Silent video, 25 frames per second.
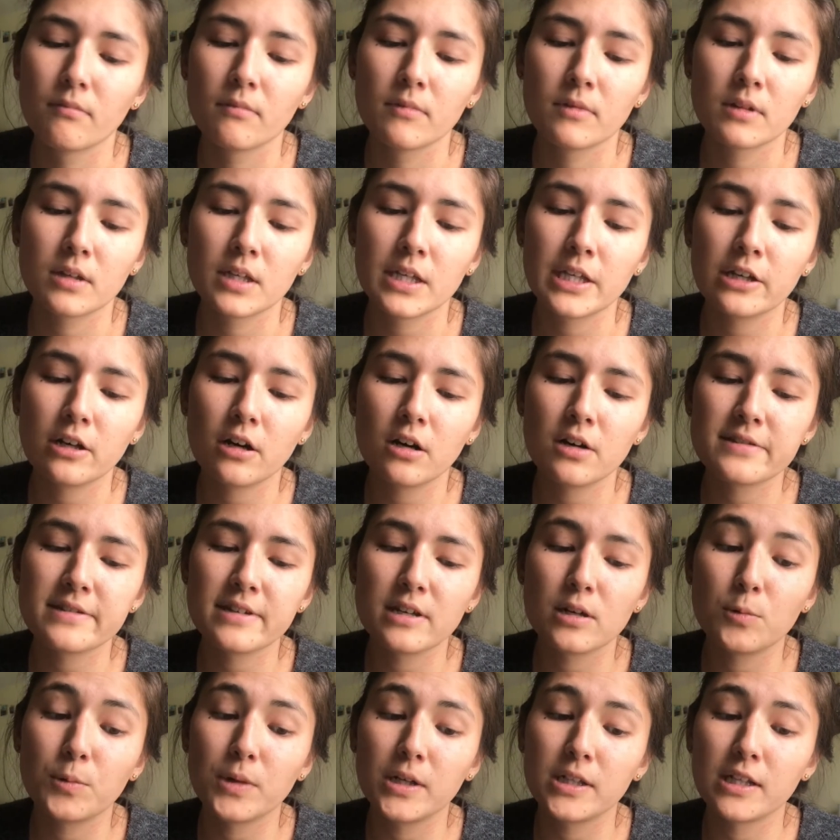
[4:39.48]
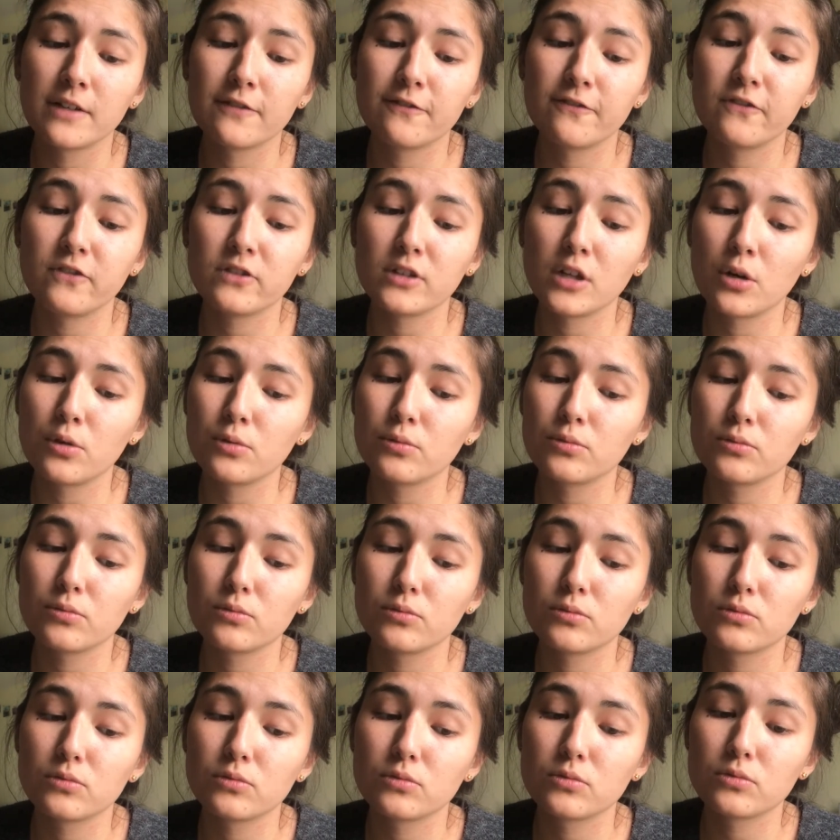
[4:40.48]
He calls it, will it float,
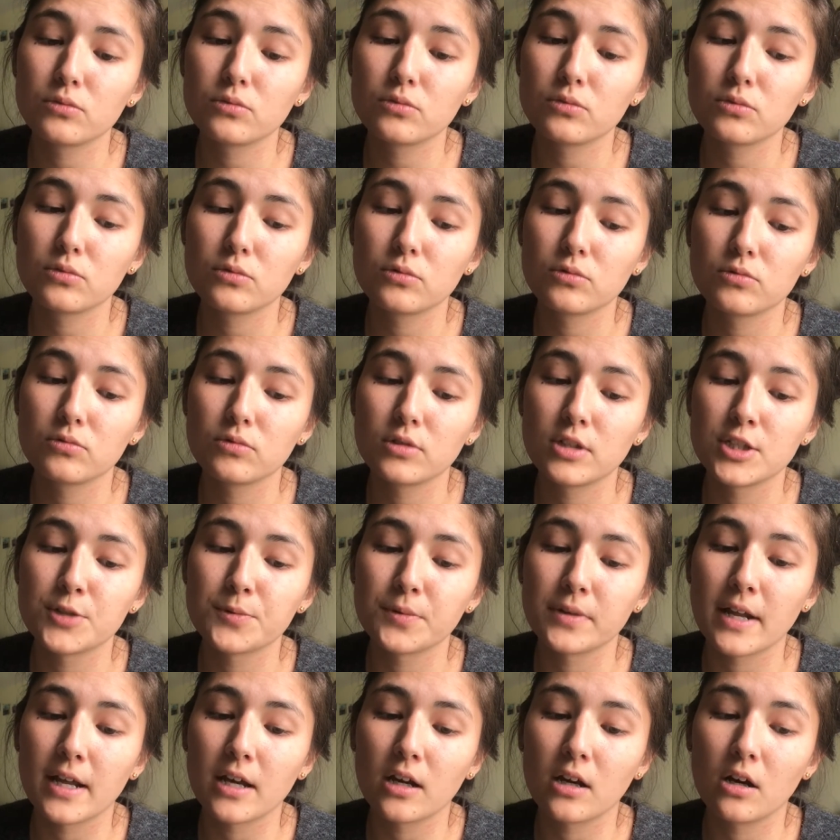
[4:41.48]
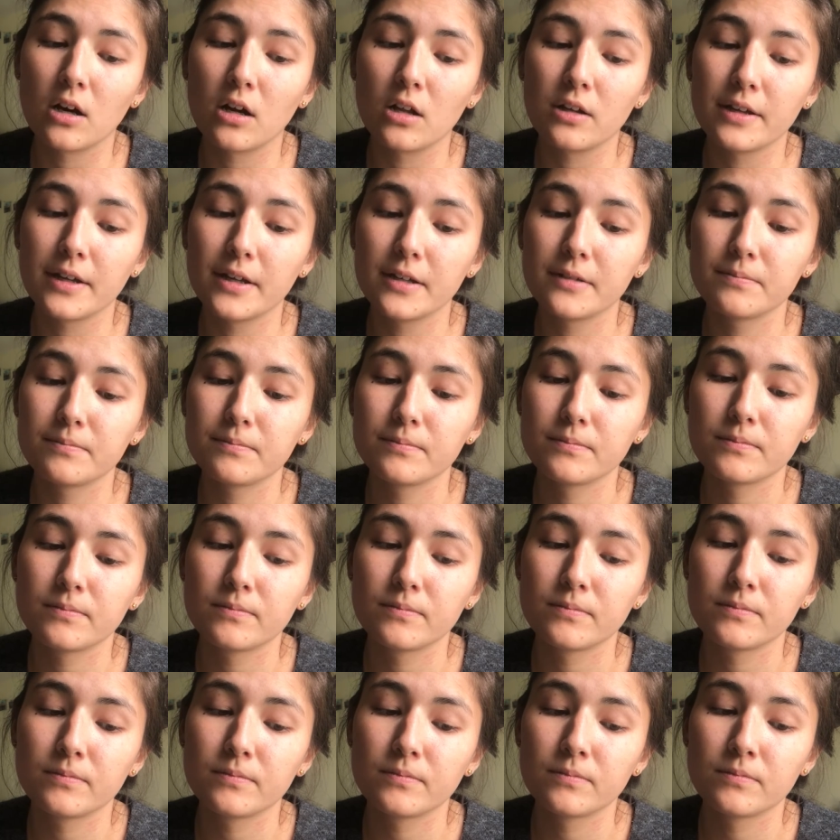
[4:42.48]
is what I call it.
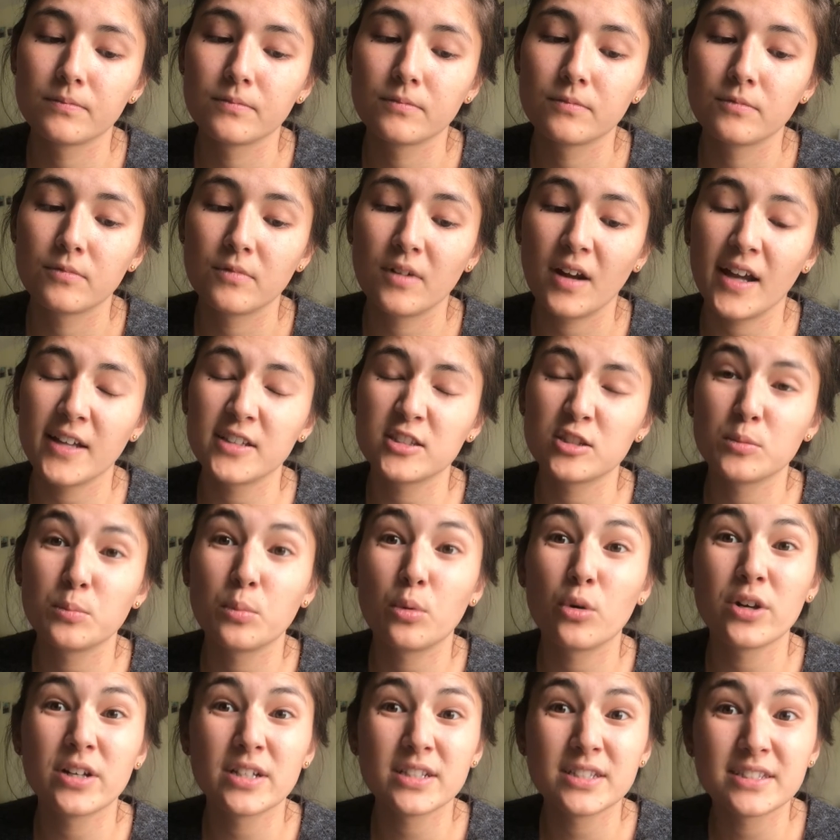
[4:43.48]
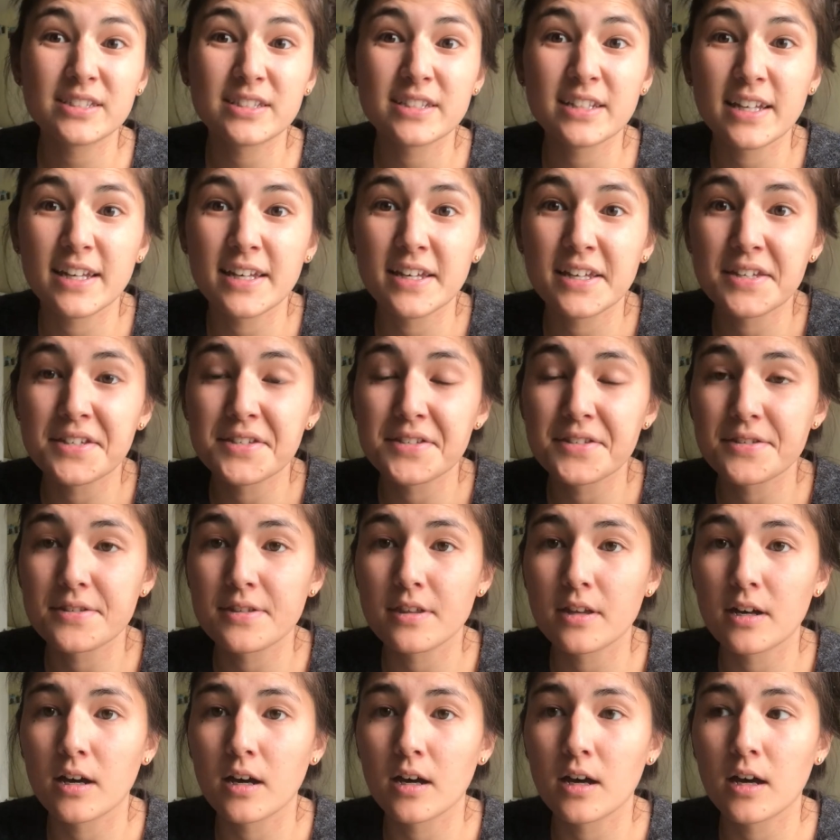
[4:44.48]
Right, so buoyancy is
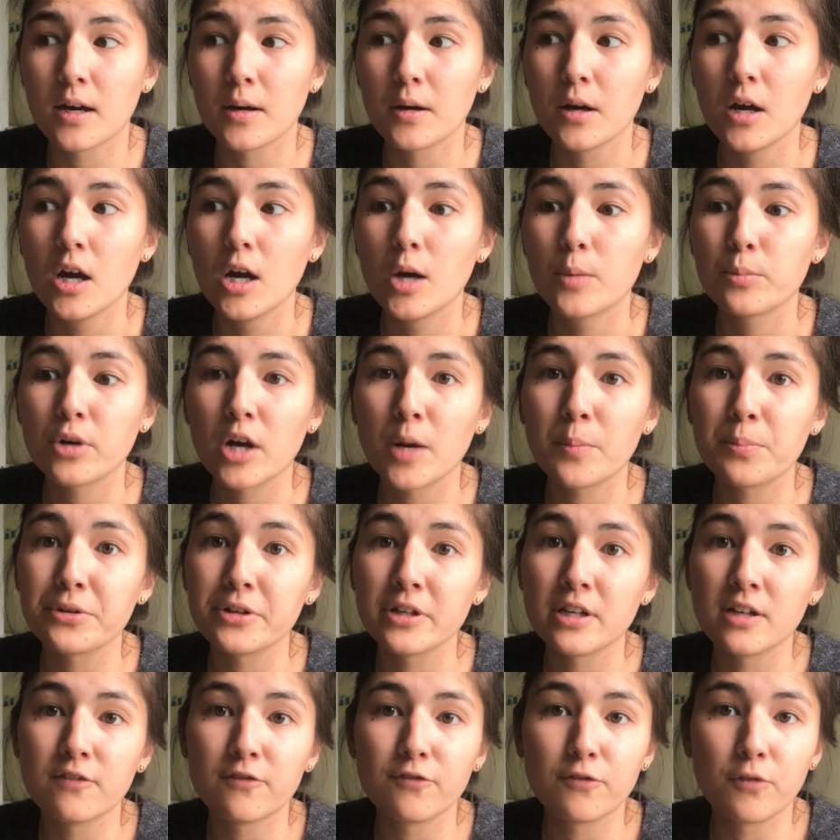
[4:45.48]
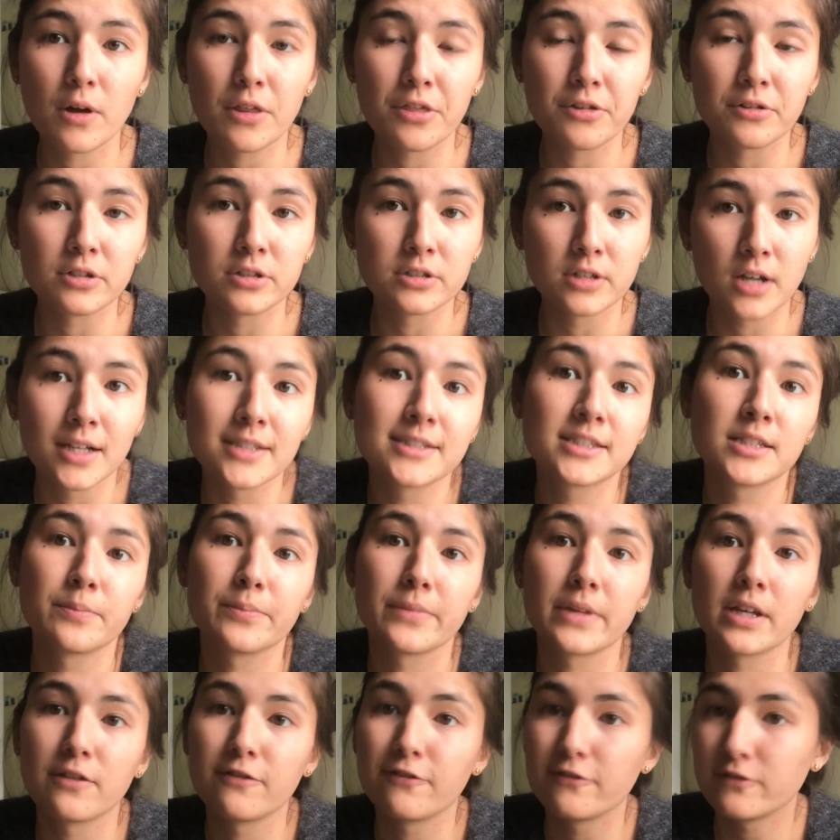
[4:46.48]
the property of whether or not
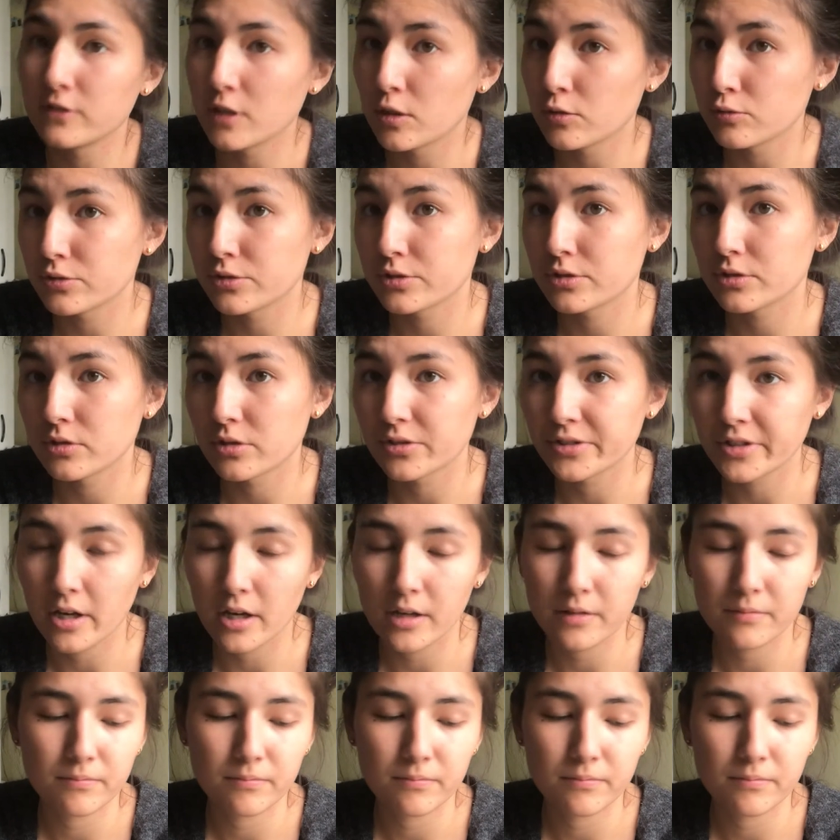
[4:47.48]
something floats or not.